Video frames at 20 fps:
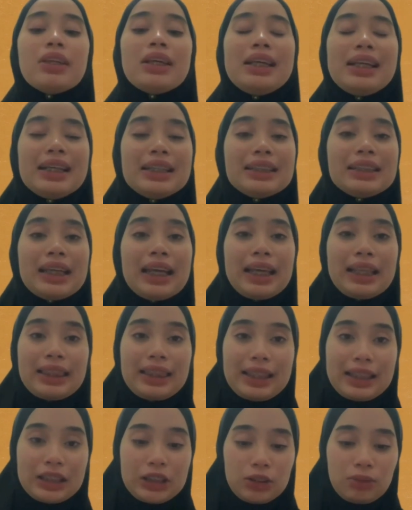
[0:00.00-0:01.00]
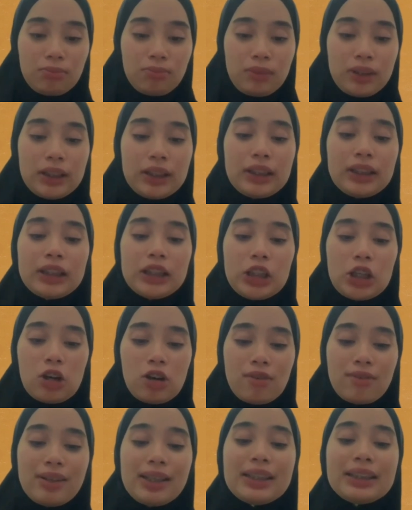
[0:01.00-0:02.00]
His attachment
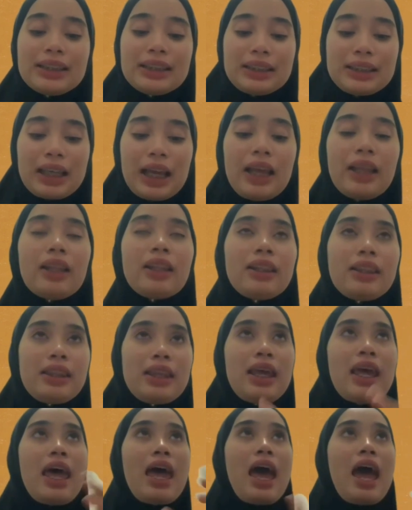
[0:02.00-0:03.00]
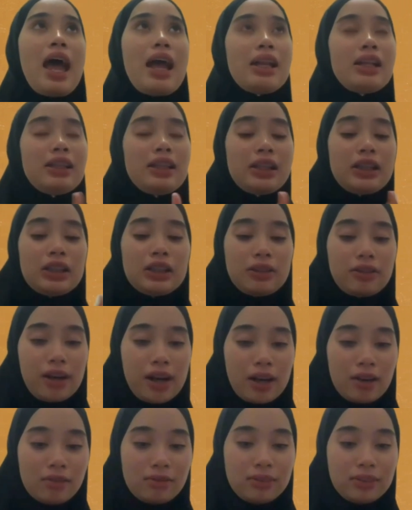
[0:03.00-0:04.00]
theory set the
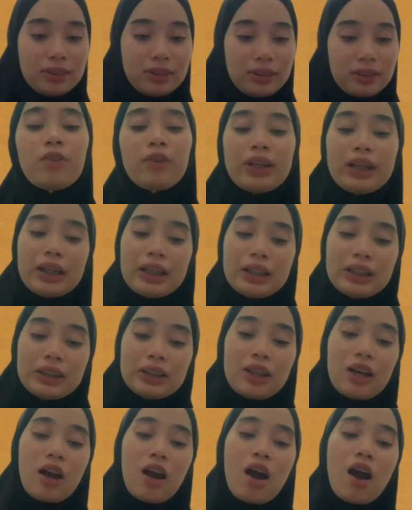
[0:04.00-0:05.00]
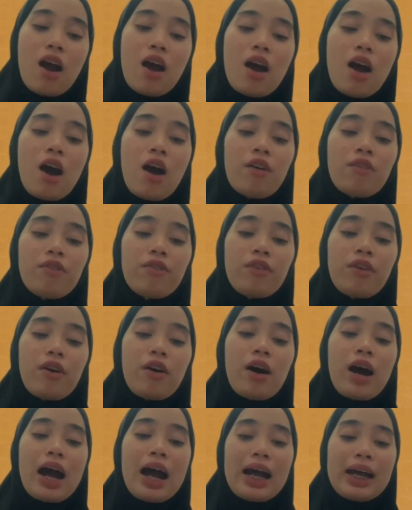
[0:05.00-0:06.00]
underground work
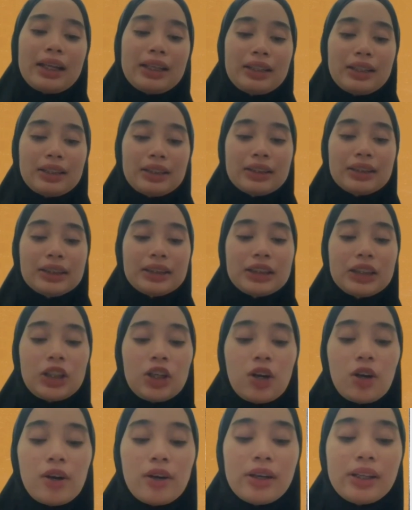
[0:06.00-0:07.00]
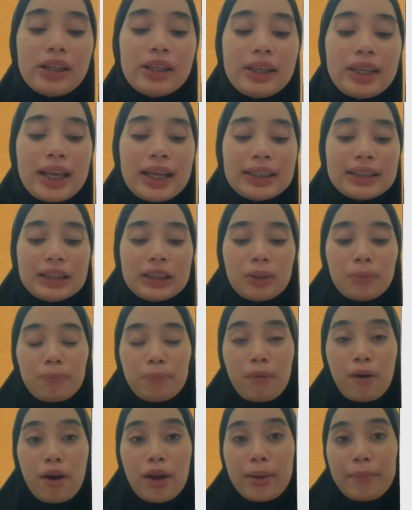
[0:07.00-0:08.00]
for others theory that
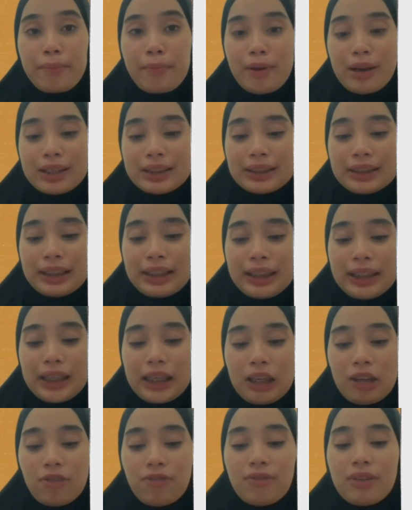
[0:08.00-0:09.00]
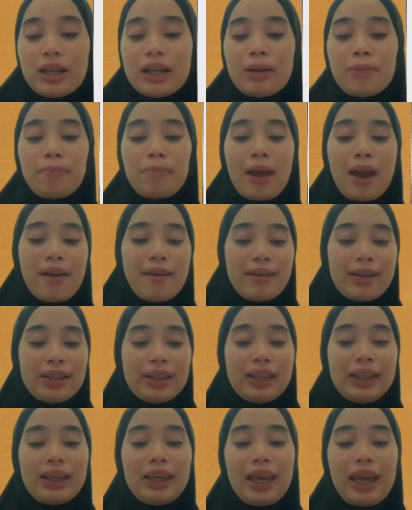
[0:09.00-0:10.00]
support positive
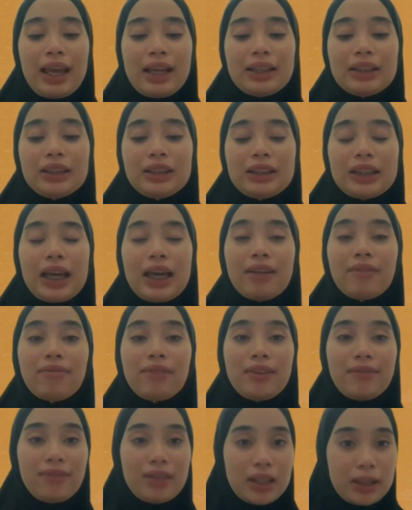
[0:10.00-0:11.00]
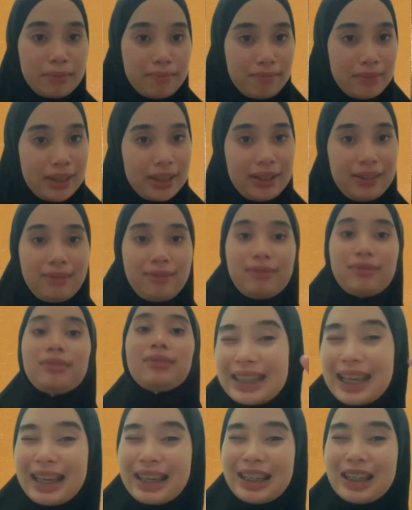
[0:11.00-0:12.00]
parenting and child development.
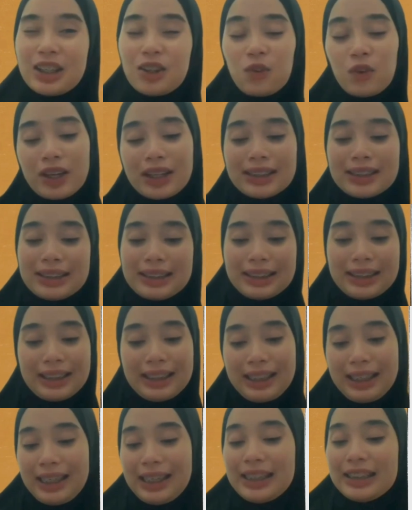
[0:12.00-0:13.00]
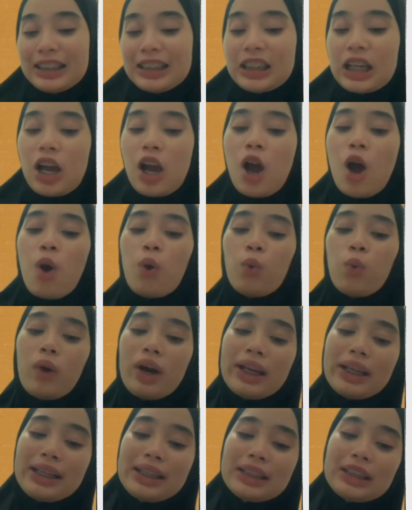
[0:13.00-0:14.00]
Second question is,
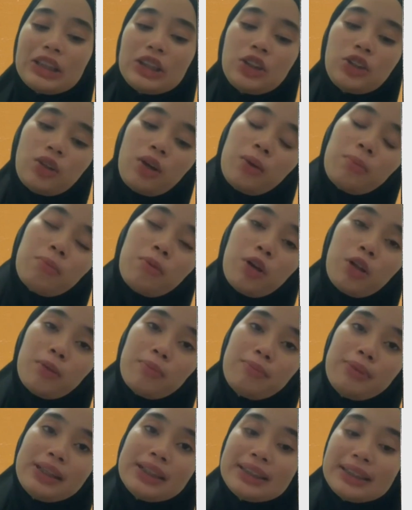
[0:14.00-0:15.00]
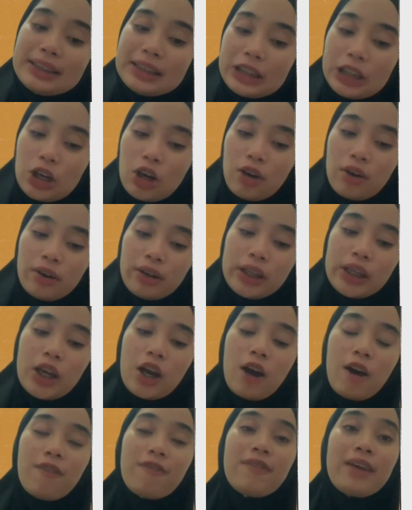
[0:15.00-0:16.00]
what is John Bowlby's theory
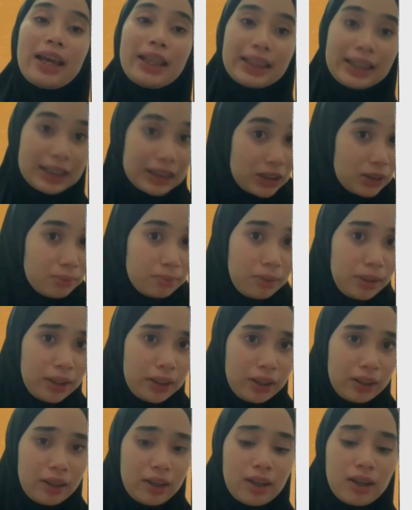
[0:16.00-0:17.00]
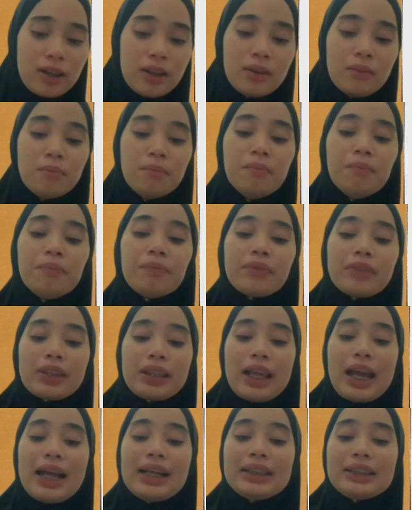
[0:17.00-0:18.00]
of attachment?
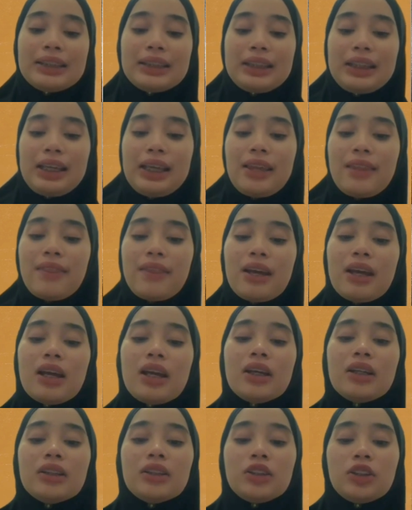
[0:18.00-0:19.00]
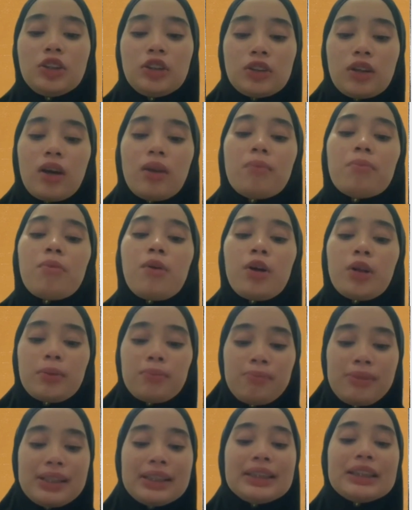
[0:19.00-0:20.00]
The answer is, John
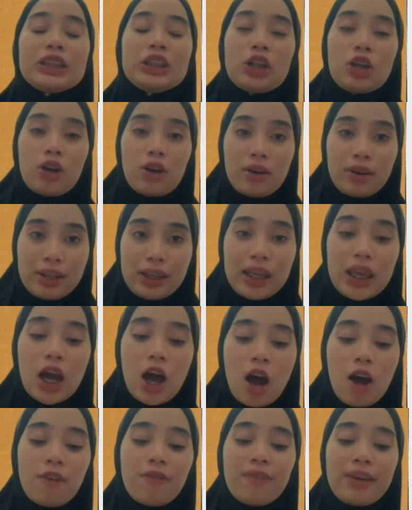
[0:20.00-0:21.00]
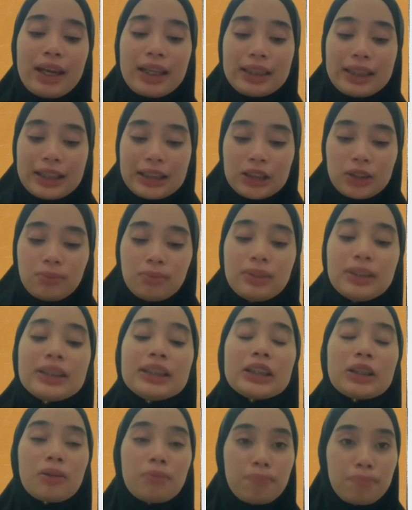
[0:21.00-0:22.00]
Bowlby's theory of attachment
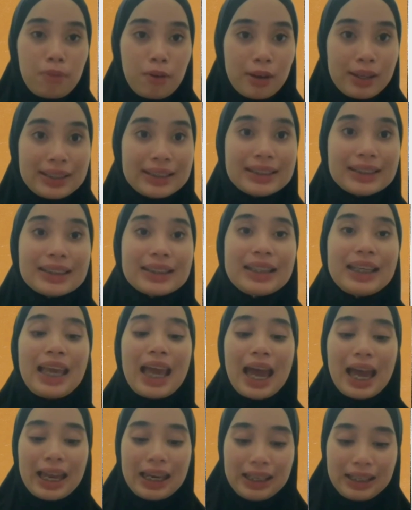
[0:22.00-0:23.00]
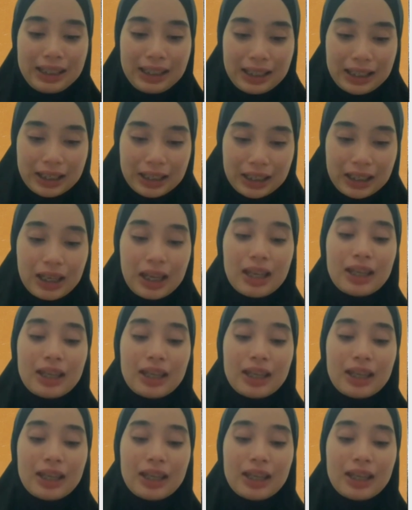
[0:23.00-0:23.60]
supports the idea